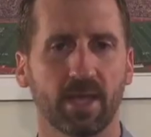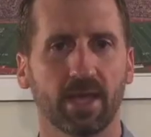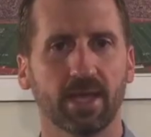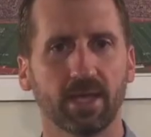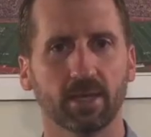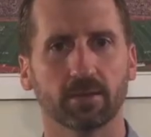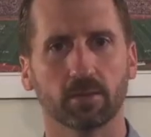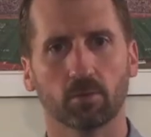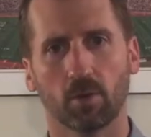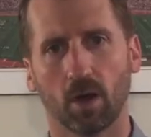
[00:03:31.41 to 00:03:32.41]
In
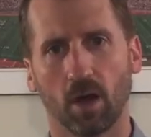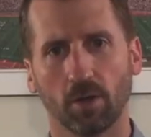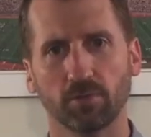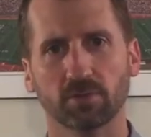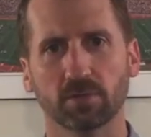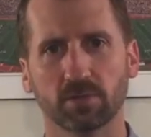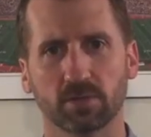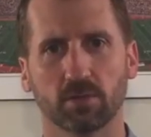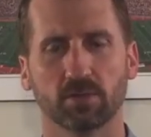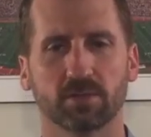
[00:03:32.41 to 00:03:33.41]
it, the authors
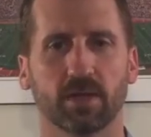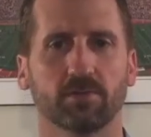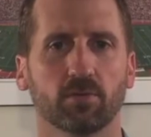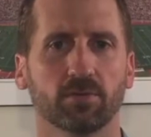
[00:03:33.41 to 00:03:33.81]
consider several